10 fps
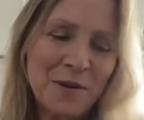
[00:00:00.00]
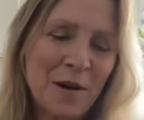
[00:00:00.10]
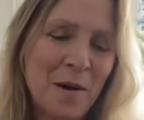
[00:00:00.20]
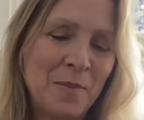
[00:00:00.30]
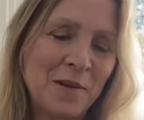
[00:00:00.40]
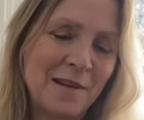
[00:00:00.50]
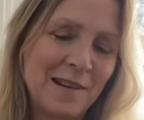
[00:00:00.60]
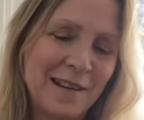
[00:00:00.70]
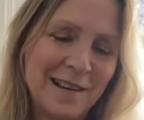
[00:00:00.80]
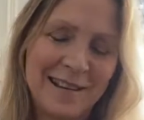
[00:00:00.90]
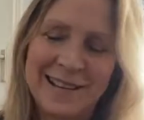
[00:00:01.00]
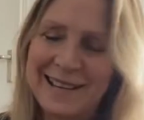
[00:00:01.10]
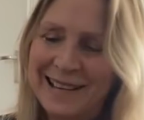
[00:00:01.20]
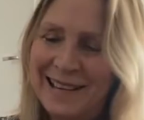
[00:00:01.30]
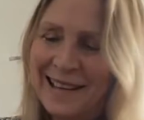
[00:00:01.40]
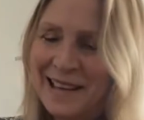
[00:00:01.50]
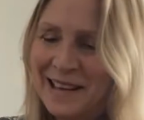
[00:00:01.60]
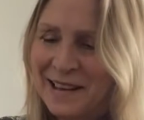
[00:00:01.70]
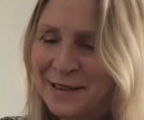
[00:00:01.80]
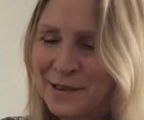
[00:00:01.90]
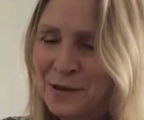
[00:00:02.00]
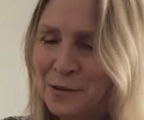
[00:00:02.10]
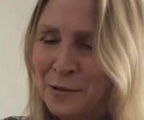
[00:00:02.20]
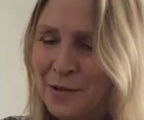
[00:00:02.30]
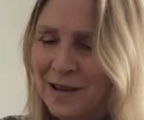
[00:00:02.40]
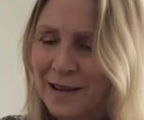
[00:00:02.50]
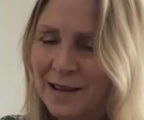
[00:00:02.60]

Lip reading: copper into